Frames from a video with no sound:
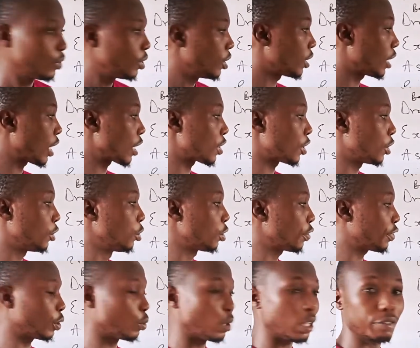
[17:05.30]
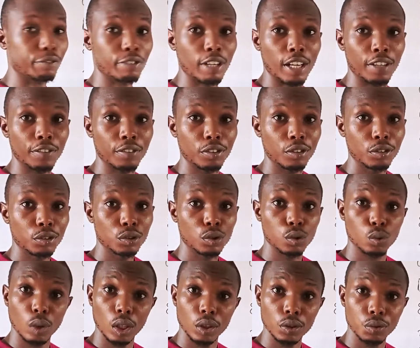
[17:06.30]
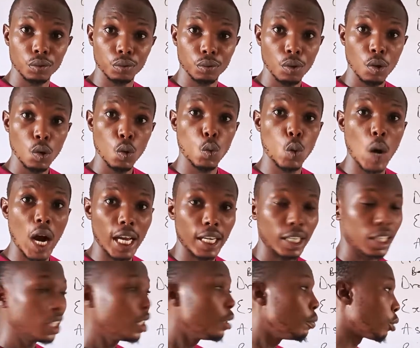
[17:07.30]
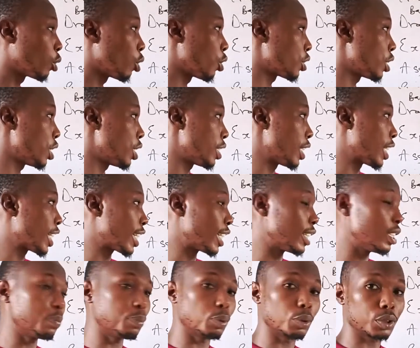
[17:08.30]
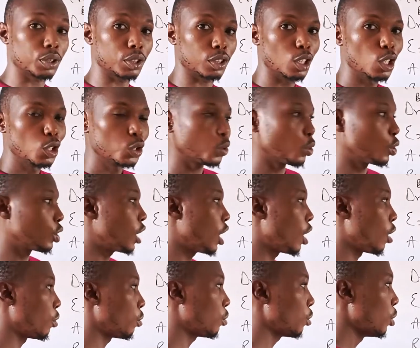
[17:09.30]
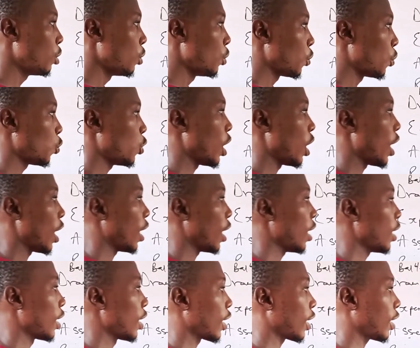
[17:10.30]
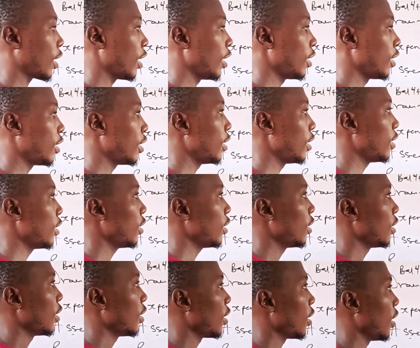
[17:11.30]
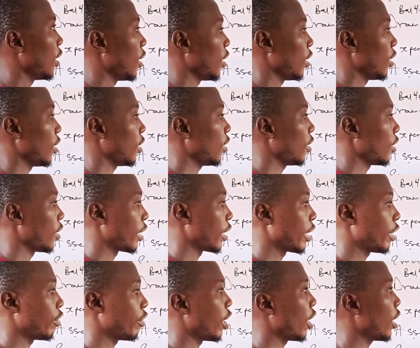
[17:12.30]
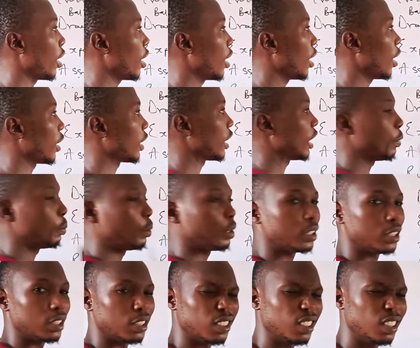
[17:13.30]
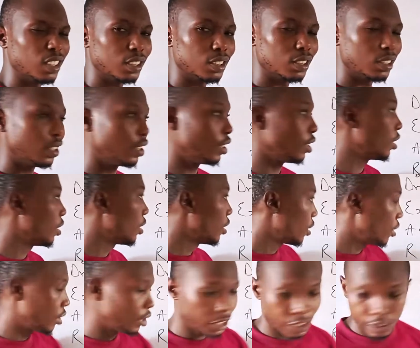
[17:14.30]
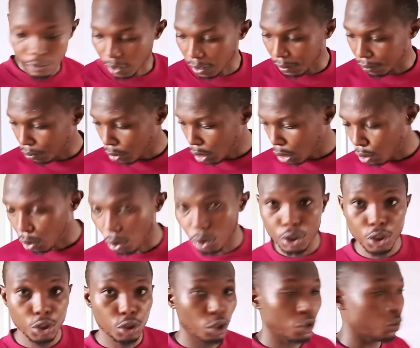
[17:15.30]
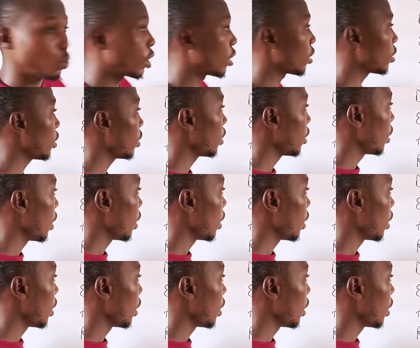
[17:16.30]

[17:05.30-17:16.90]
It has reduced from 1.5 to 1, 2. Why? Because there is a credit posting. So now we are crediting the giver and debiting the receiver. So this is just one